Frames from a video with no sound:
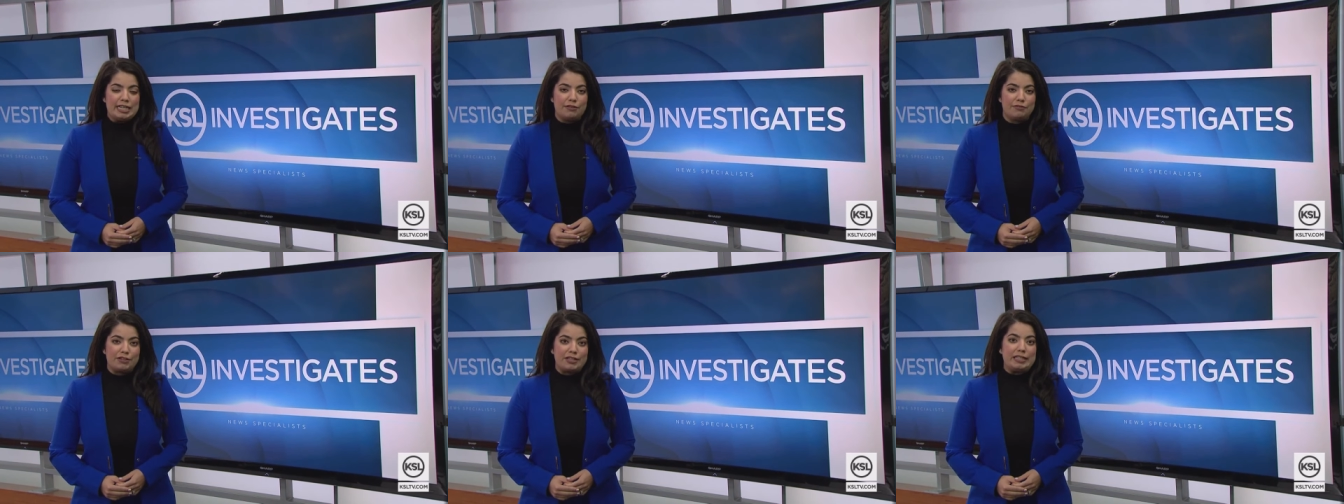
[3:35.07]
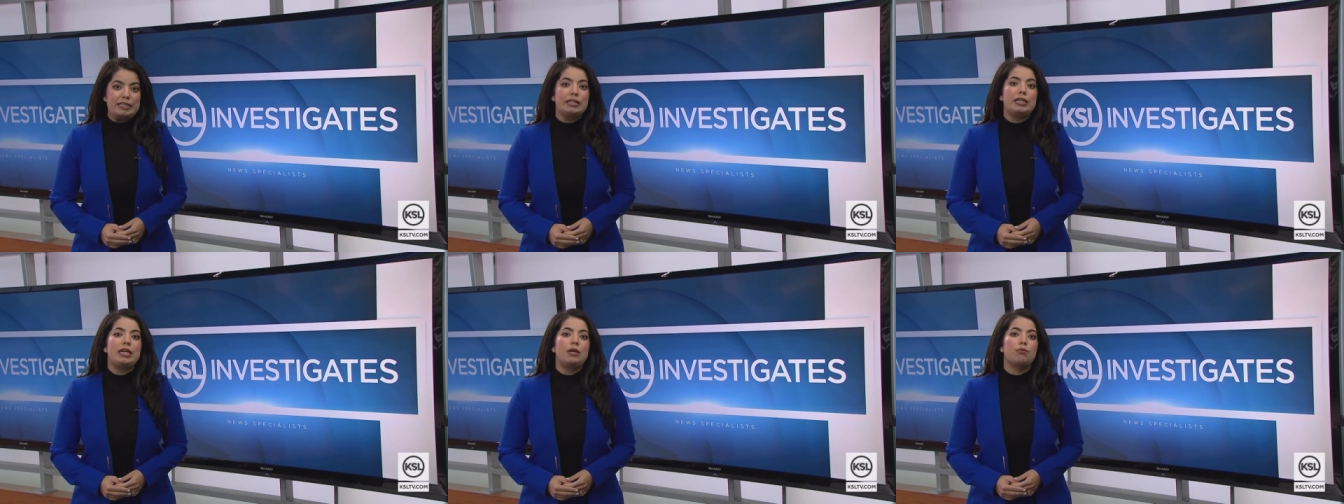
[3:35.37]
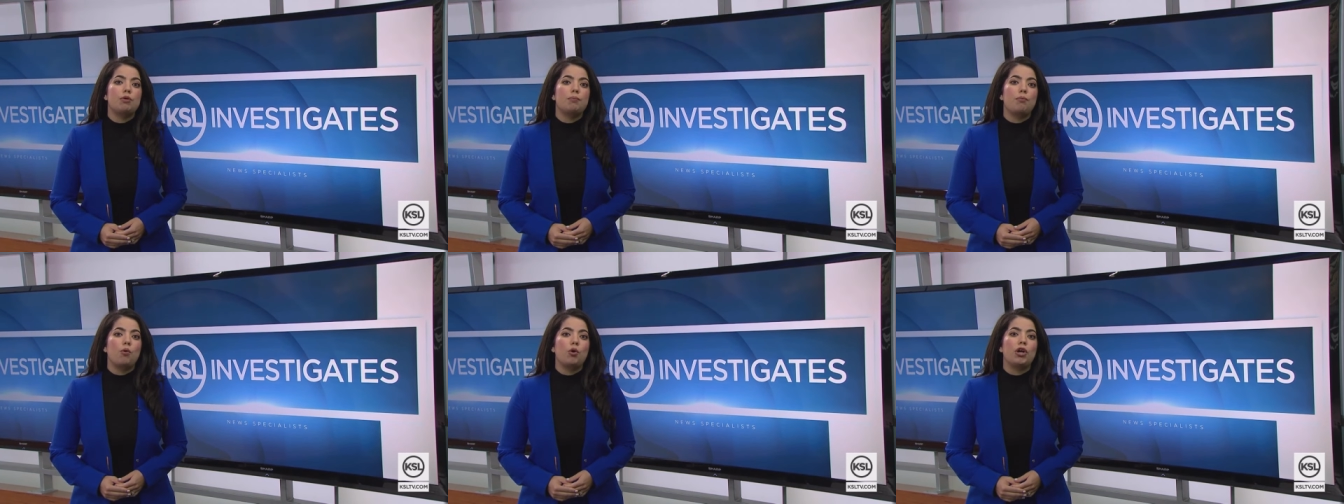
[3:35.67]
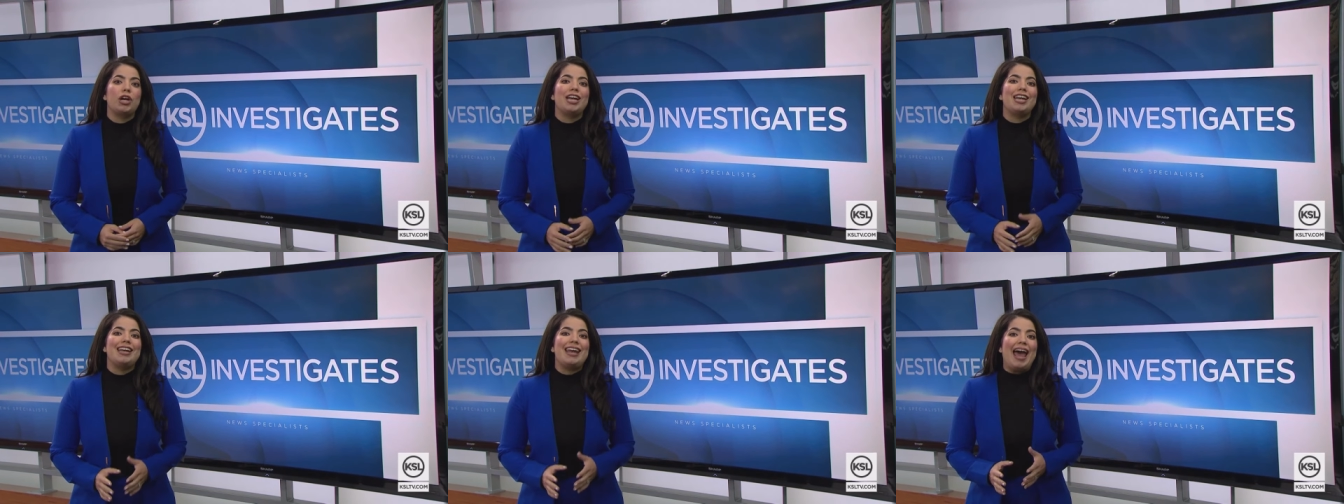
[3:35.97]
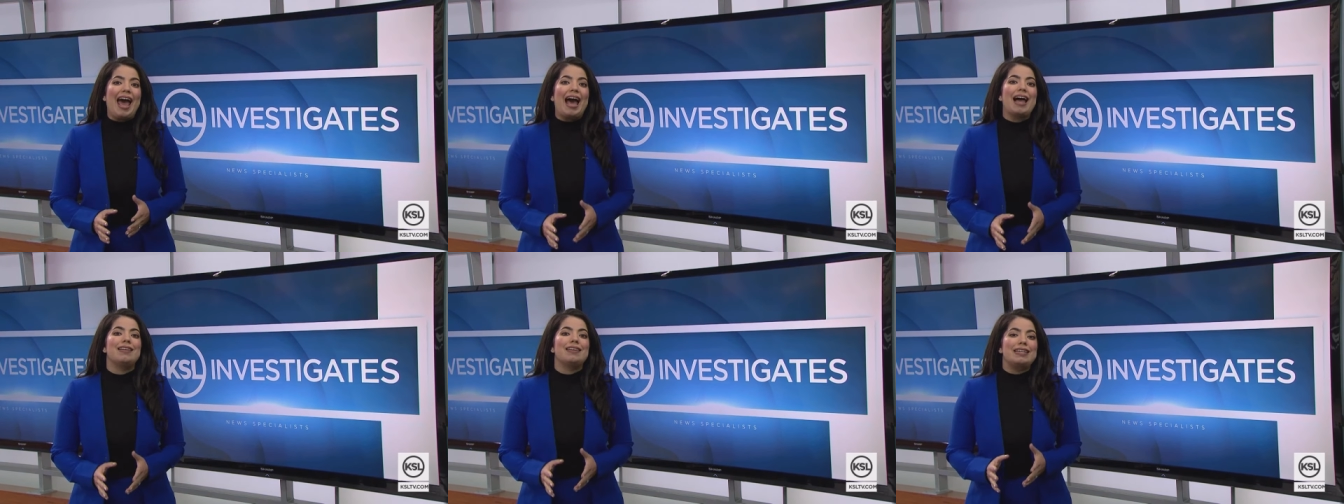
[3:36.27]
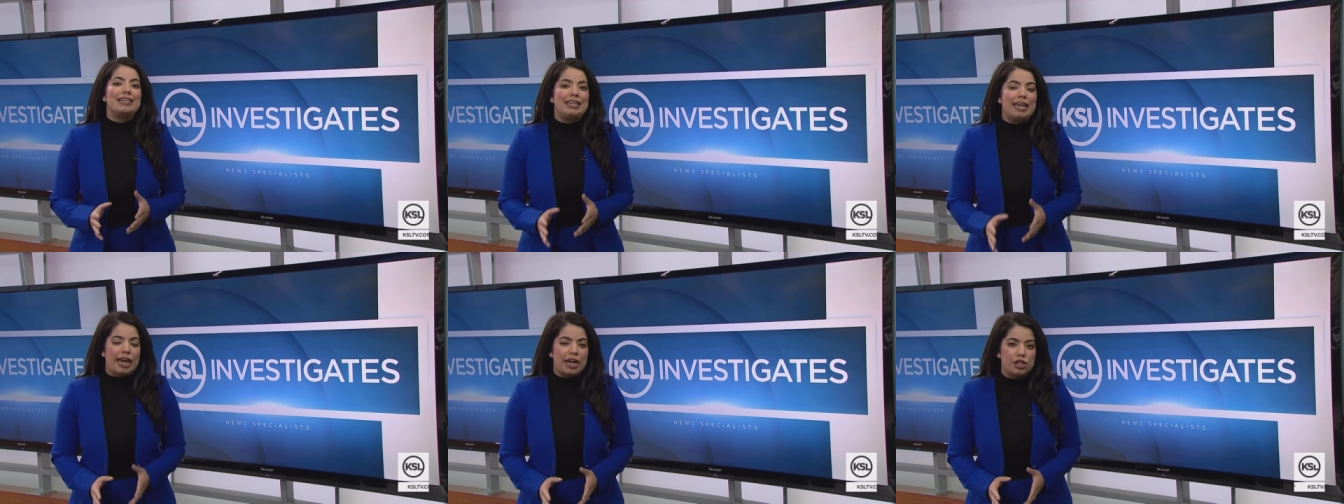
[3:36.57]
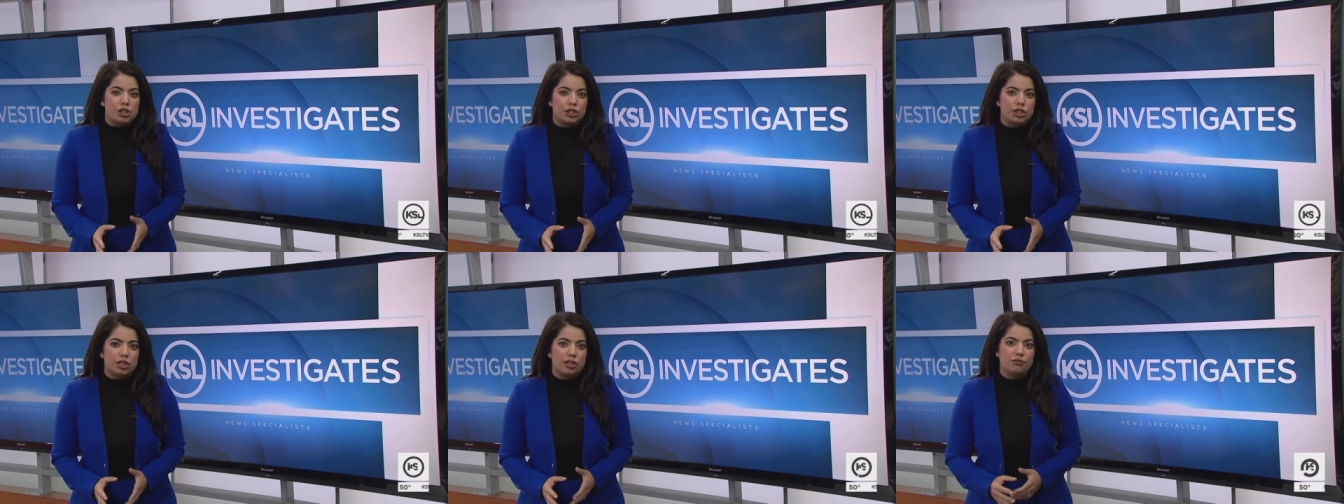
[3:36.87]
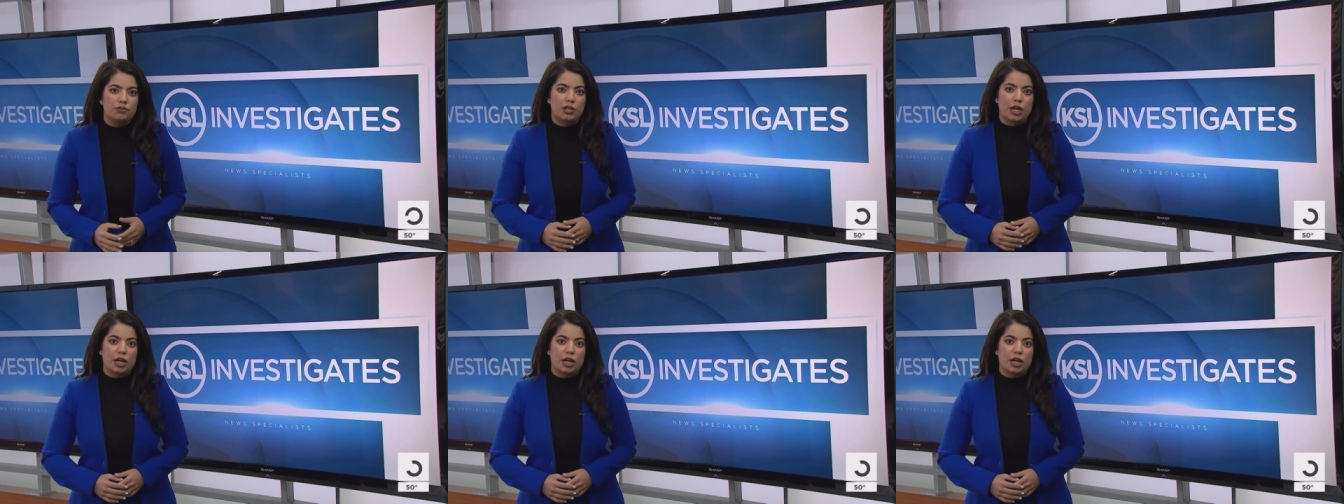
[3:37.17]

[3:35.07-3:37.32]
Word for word: the facility reported an allegation of